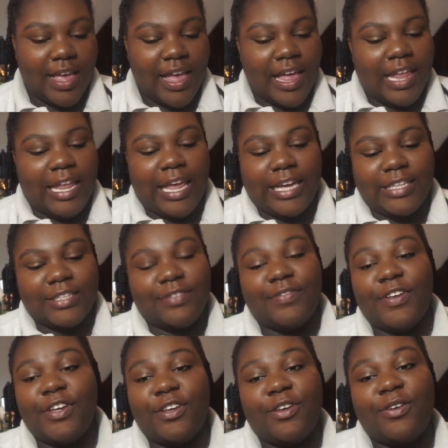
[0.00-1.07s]
like this
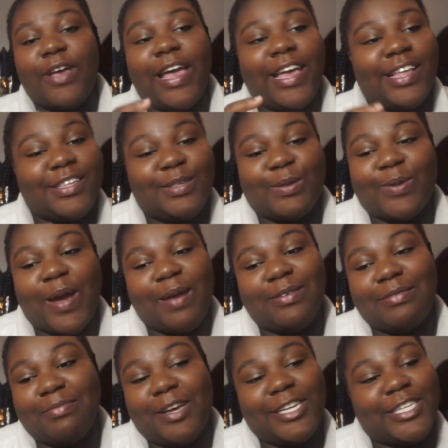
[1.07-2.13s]
video and subscribe
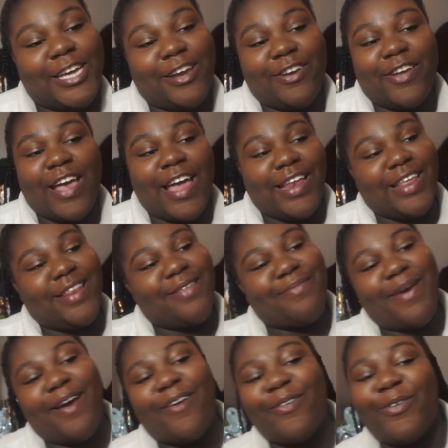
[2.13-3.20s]
to my channel. I need
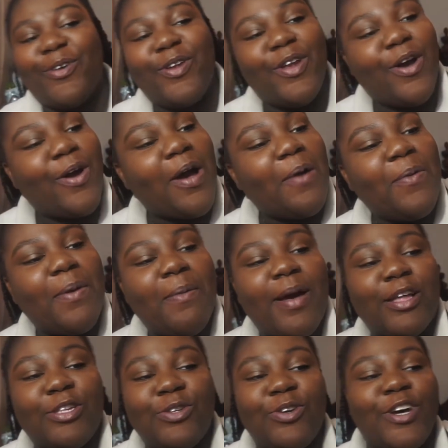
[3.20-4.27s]
about, you know, we
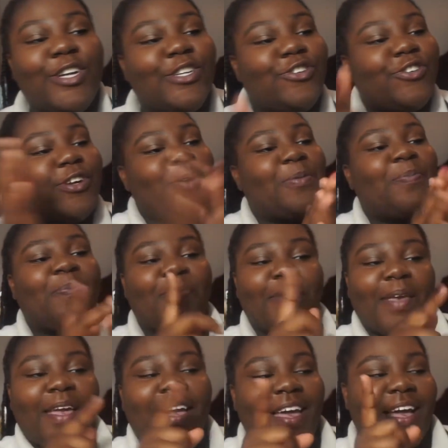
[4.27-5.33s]
about 200.
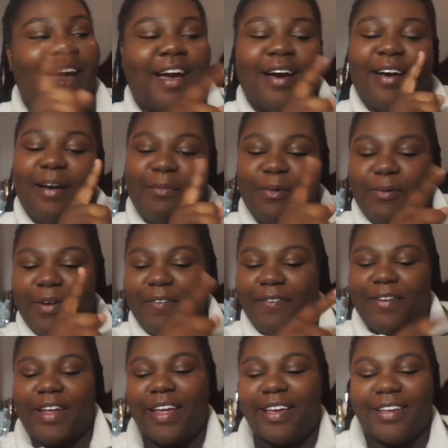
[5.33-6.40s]
I'm gonna wait for
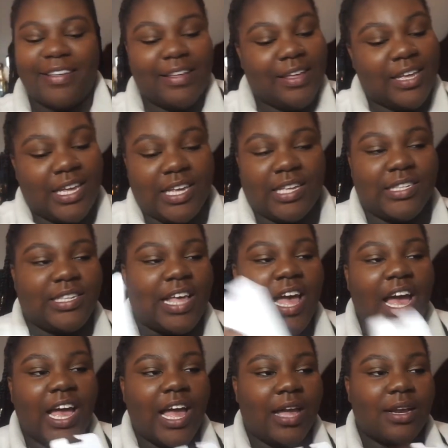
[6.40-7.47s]
that. Cause
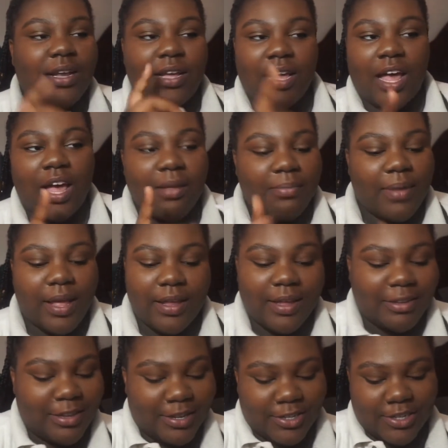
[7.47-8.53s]
I'm
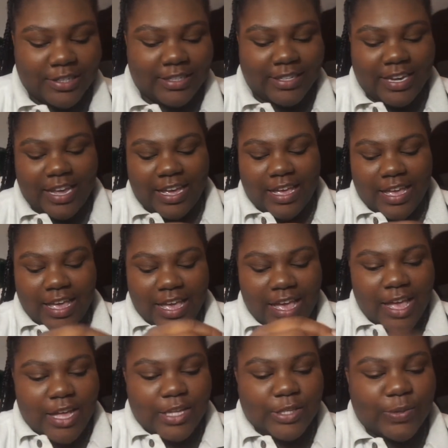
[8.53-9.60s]
not trusting that.
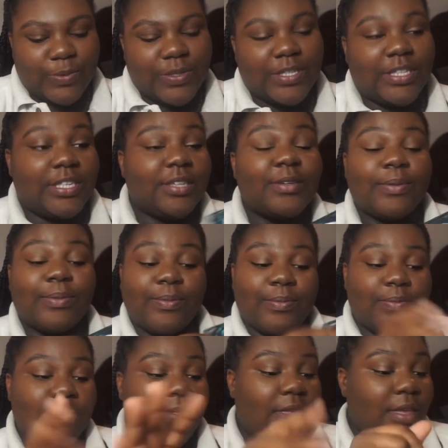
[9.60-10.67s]
So we'll see.
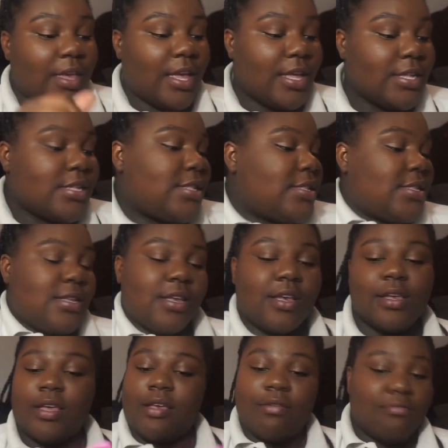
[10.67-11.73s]
because
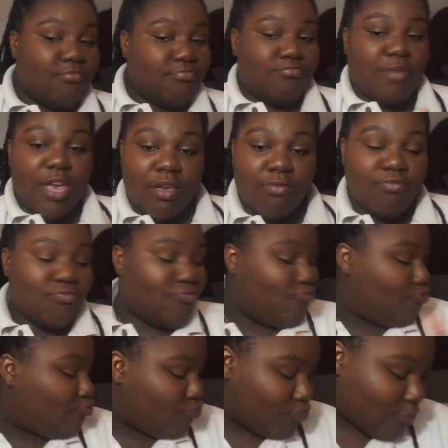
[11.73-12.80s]
me,
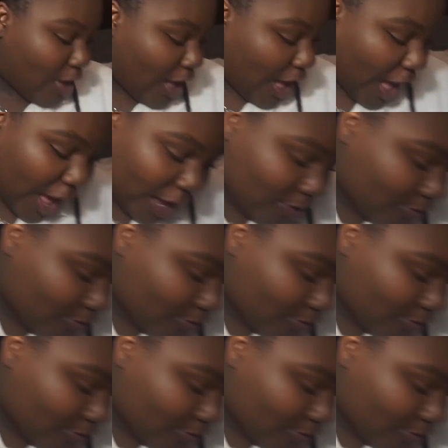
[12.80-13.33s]
I don't